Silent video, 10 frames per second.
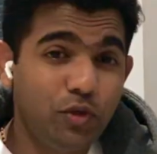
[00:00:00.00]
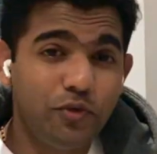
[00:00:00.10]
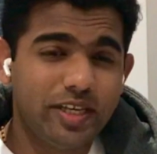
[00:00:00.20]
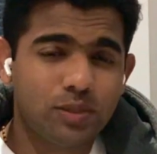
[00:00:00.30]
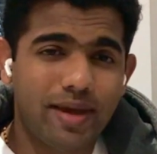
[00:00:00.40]
Few
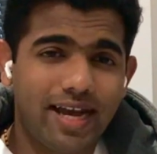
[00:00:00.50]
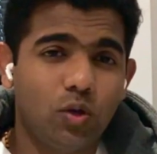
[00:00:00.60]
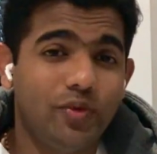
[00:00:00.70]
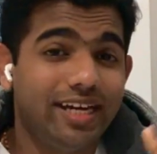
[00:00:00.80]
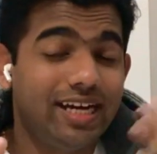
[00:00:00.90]
weeks back
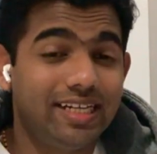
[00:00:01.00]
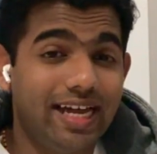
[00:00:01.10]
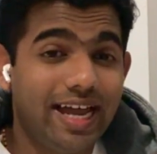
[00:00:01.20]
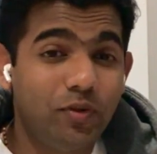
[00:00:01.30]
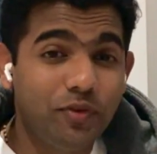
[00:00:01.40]
we had
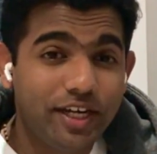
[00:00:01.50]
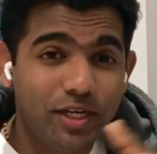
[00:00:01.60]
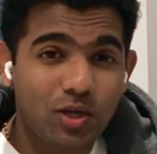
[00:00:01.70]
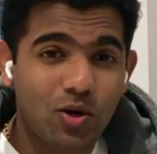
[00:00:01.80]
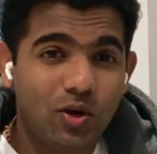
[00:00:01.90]
a
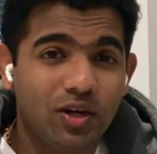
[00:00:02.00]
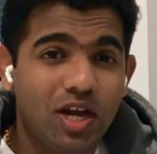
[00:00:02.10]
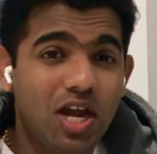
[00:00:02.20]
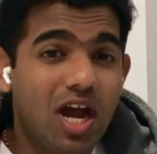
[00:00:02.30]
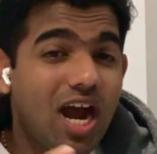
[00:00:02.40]
video on
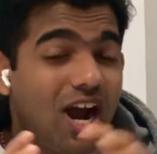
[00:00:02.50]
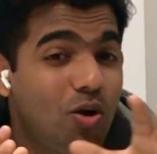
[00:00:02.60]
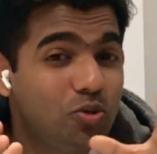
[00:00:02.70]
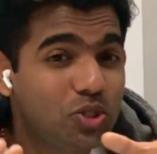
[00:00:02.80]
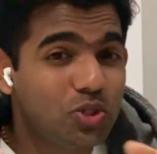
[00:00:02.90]

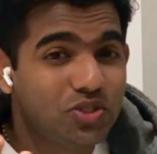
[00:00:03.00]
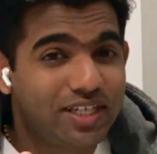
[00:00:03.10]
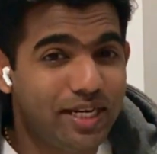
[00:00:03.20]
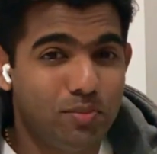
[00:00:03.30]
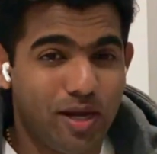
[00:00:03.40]
how to
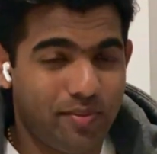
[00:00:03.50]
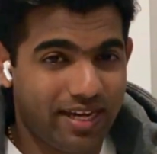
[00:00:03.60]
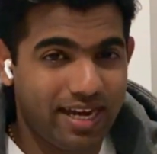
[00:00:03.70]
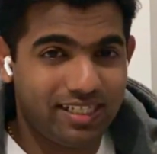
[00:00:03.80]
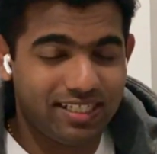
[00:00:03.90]
study
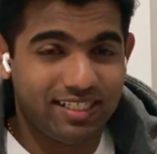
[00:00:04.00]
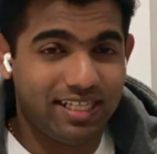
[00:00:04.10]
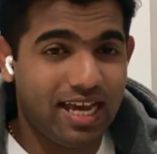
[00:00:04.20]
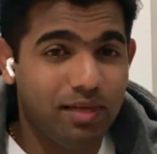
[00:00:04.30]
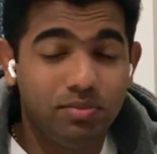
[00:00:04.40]
biomechanics, and
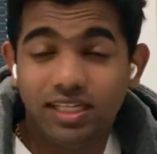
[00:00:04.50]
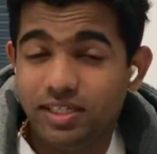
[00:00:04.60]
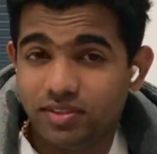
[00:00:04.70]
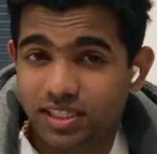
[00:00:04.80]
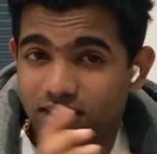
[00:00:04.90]
I
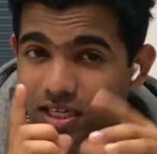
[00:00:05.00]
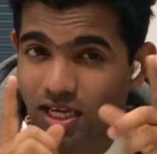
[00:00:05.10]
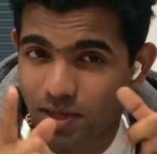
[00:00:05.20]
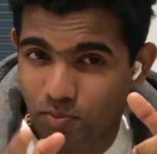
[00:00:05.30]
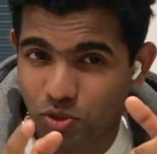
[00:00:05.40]
believe that
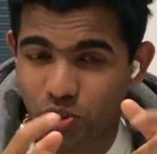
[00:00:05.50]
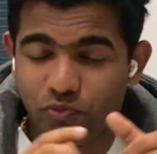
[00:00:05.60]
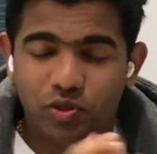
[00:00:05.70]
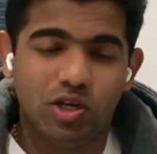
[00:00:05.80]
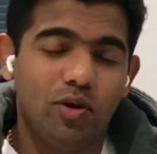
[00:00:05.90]
most of
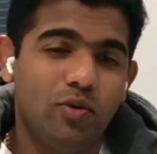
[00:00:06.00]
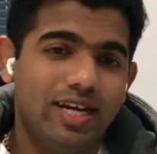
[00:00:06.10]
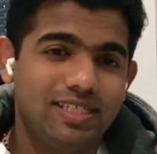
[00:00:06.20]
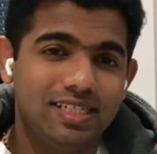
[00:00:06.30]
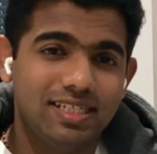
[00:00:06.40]
you have
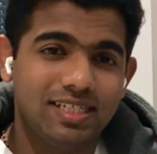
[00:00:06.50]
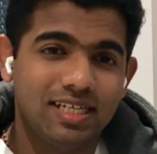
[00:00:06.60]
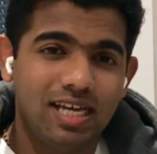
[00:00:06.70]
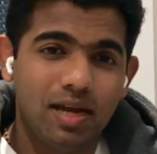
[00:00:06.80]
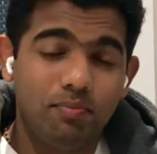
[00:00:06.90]
watched it,
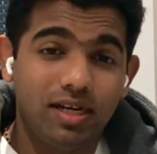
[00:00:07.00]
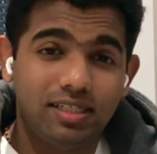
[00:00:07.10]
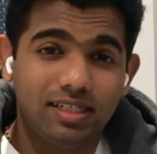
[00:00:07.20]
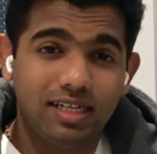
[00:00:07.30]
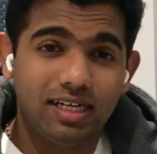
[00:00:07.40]

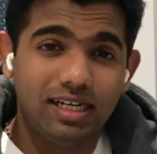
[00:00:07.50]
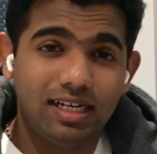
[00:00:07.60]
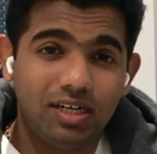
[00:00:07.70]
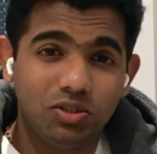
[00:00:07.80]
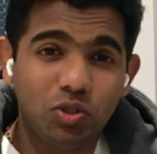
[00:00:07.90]
but
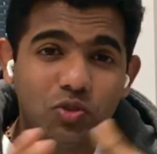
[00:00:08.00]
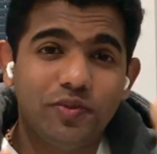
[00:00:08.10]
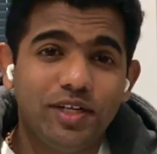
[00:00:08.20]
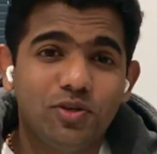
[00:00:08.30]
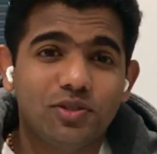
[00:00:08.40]
those
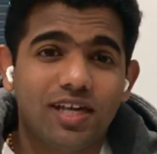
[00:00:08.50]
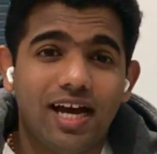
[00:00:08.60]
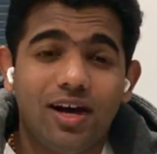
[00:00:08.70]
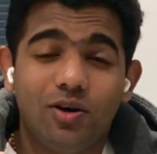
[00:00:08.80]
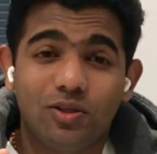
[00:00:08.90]
videos
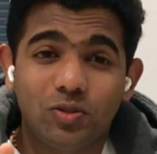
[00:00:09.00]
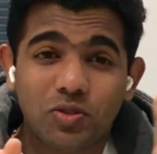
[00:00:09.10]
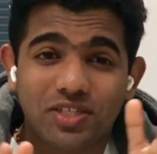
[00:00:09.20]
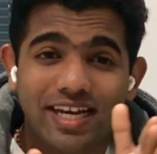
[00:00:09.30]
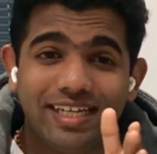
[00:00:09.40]
are,
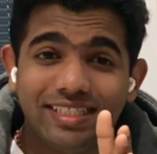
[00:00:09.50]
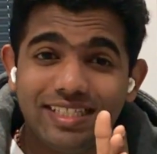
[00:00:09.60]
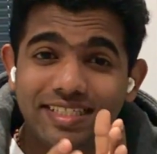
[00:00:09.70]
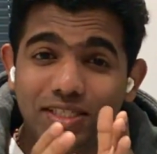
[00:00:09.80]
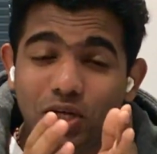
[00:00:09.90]
those
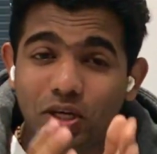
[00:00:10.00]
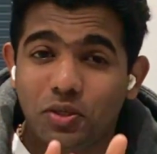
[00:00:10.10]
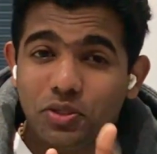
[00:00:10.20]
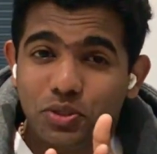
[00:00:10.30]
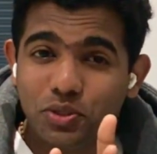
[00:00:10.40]
strategies are not
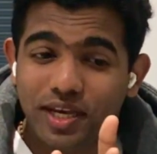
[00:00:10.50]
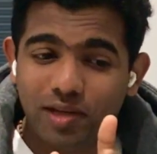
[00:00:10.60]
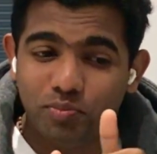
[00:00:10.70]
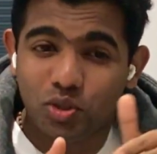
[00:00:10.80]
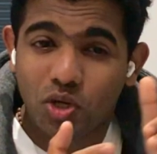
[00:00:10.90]
going to
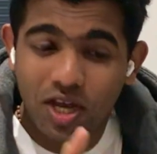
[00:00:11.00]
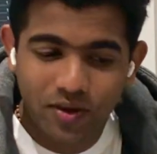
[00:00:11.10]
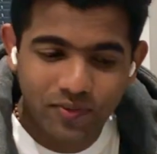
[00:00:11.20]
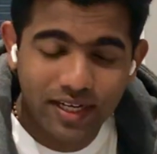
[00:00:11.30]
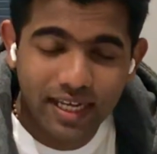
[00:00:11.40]
help you
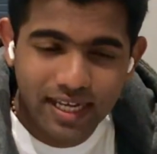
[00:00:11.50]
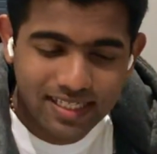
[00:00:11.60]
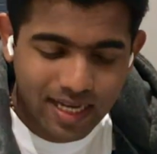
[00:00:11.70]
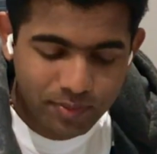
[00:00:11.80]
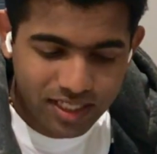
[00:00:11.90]
when
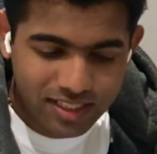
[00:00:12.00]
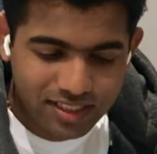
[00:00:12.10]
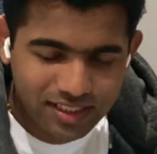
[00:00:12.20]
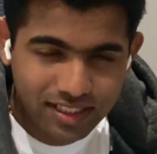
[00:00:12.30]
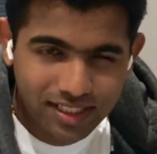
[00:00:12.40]

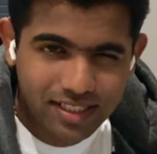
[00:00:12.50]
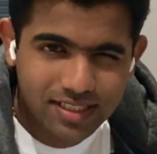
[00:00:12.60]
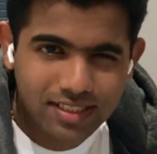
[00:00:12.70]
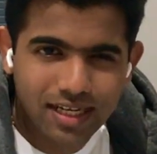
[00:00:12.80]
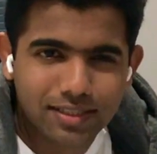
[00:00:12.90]
examination
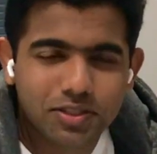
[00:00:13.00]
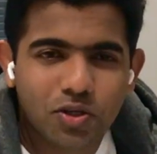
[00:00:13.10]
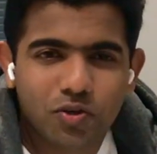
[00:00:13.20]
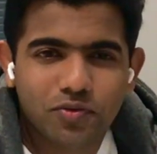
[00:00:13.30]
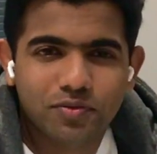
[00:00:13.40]
is at the
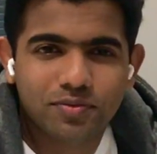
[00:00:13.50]
door.